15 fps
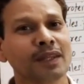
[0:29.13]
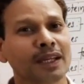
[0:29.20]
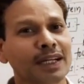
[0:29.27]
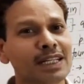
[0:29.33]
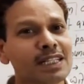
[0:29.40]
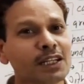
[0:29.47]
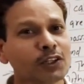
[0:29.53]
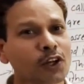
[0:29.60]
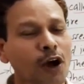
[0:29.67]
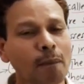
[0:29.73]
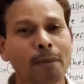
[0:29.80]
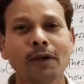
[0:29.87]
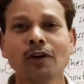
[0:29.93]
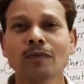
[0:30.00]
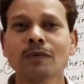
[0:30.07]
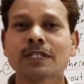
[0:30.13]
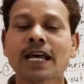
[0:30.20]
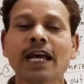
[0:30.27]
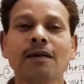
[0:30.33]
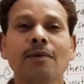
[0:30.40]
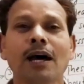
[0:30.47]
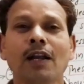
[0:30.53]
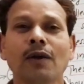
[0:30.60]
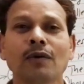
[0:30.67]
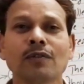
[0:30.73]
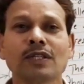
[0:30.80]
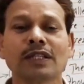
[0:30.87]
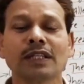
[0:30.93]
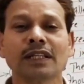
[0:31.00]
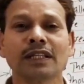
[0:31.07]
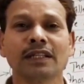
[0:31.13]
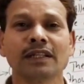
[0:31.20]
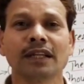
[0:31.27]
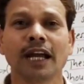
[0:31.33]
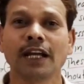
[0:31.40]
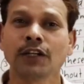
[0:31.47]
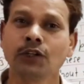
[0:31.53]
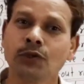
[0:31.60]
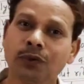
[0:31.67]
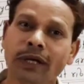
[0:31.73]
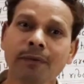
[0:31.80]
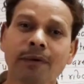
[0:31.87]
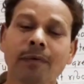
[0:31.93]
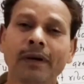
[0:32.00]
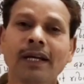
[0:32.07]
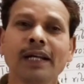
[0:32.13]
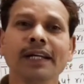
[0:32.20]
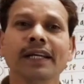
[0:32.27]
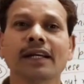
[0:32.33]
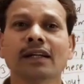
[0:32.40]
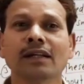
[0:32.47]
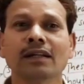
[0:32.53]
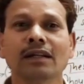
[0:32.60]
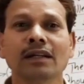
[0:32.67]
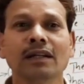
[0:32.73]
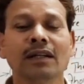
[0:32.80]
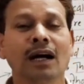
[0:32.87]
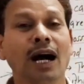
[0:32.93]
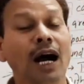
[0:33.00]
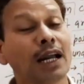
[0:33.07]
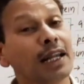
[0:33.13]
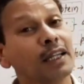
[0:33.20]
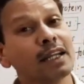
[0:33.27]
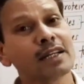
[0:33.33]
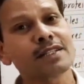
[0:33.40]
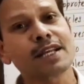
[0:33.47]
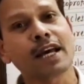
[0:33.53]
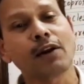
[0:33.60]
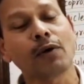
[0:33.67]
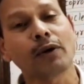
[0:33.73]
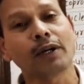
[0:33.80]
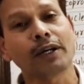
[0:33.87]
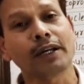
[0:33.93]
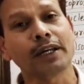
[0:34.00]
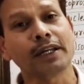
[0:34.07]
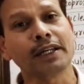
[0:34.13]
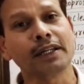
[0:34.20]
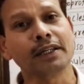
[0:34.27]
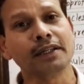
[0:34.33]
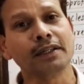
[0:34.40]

It is a topic of cell biology, and today we will clear another cell organelle,